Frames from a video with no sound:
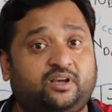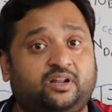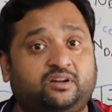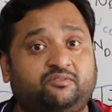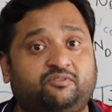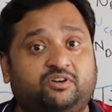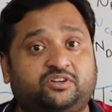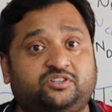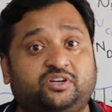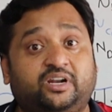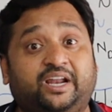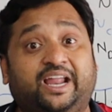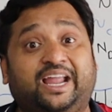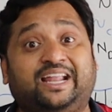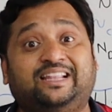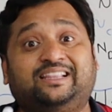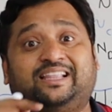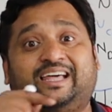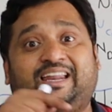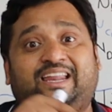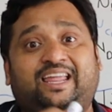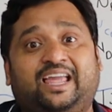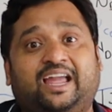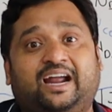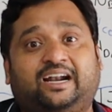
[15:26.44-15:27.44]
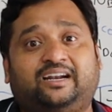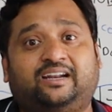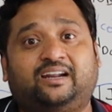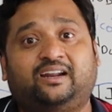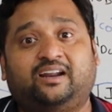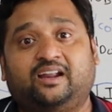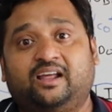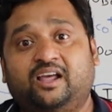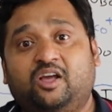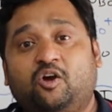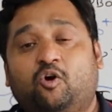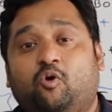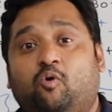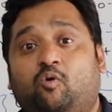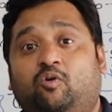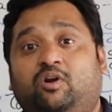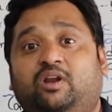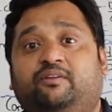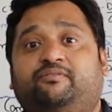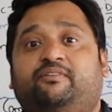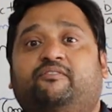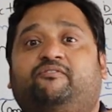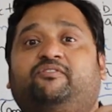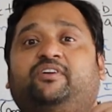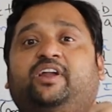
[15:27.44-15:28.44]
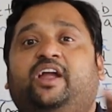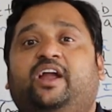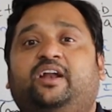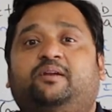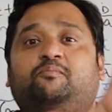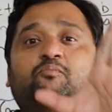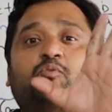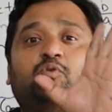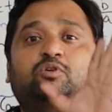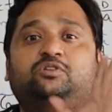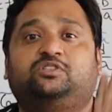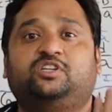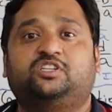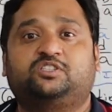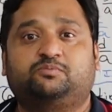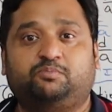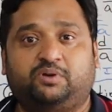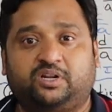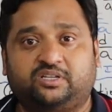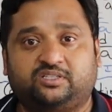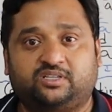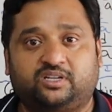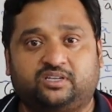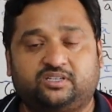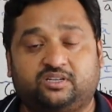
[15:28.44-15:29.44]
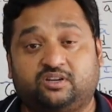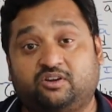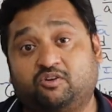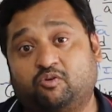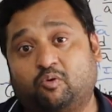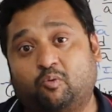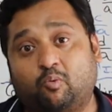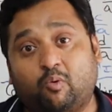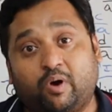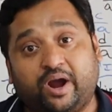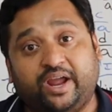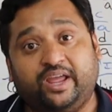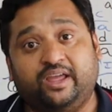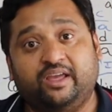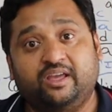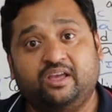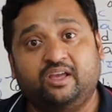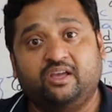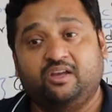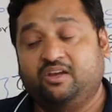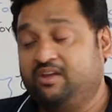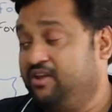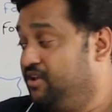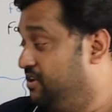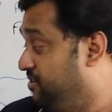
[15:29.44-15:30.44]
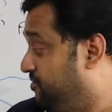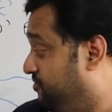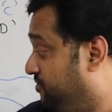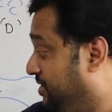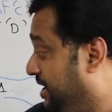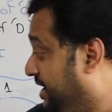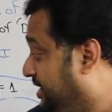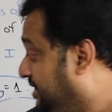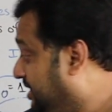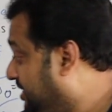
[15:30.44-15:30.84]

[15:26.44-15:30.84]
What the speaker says: conversion in the reactor only 58 moles is present. Why? Why